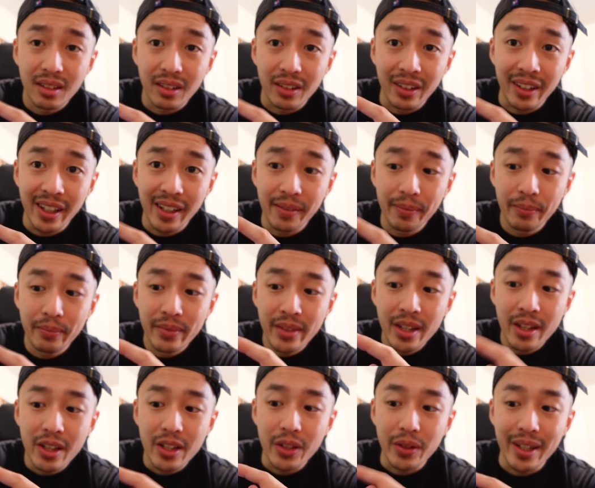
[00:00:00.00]
All right.
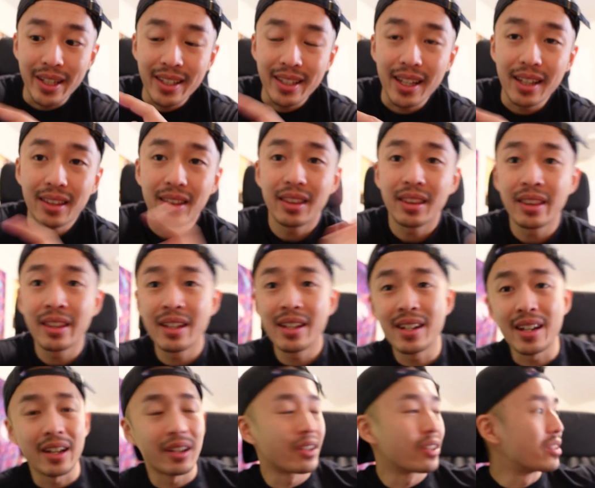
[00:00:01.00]
So I set the
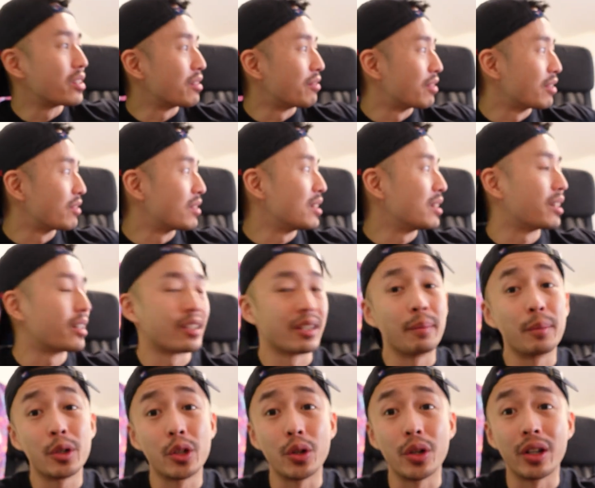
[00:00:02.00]
Nikon Z50 because
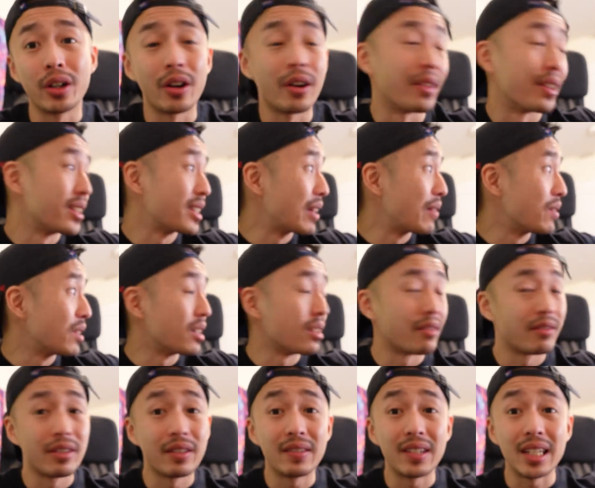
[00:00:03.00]
I'm shooting on the
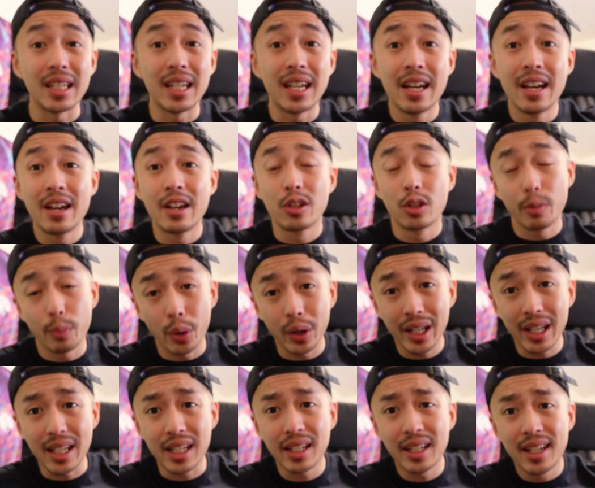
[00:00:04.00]
17-50
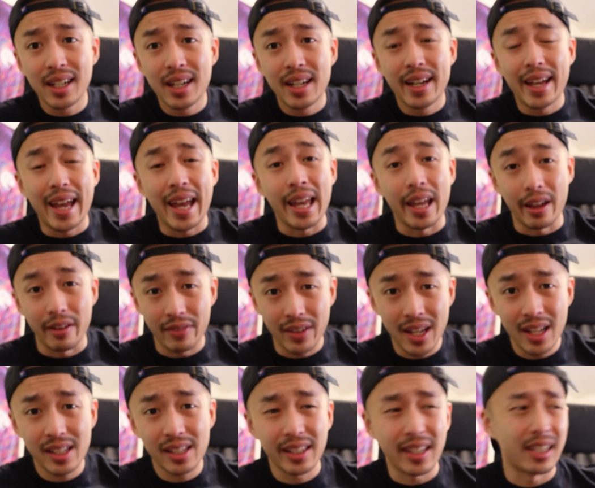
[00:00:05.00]
2.8
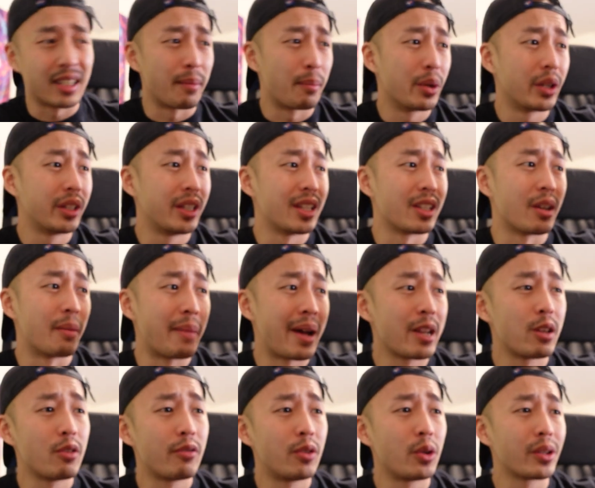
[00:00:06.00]
AFS, because I put this on
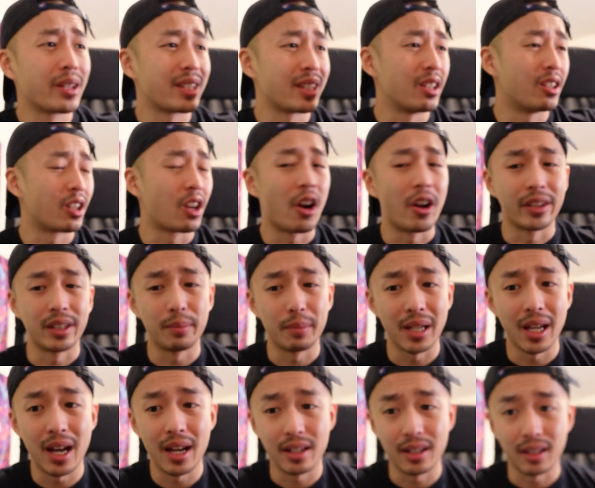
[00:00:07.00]
manual focus, it'll constantly
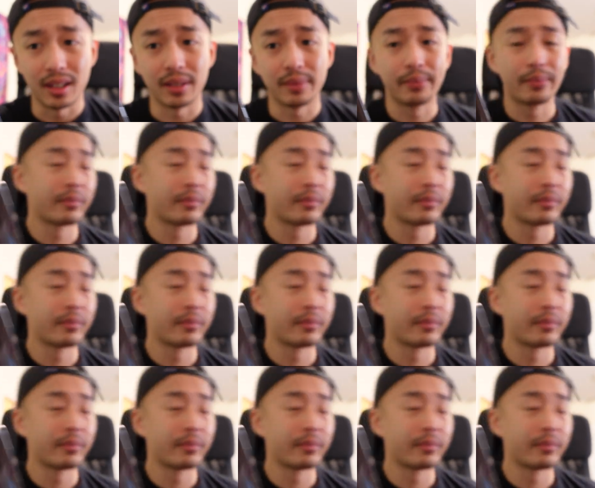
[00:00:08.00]
be hunting.